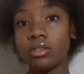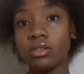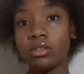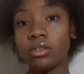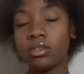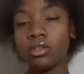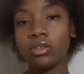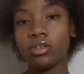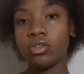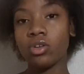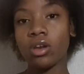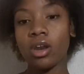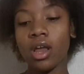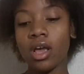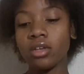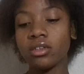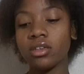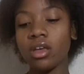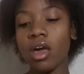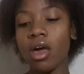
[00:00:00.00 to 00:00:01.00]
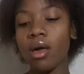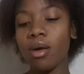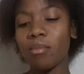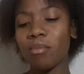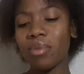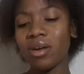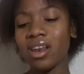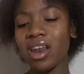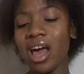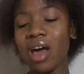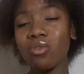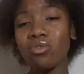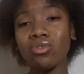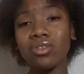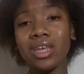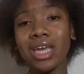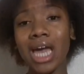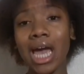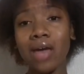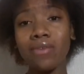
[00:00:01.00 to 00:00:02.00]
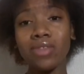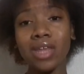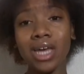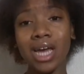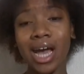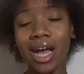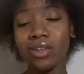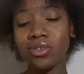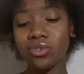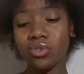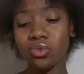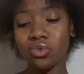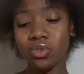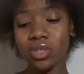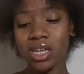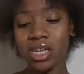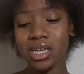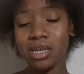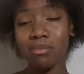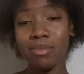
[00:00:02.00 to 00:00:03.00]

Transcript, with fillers: this is not nice. But I don't think I have the guts to do that.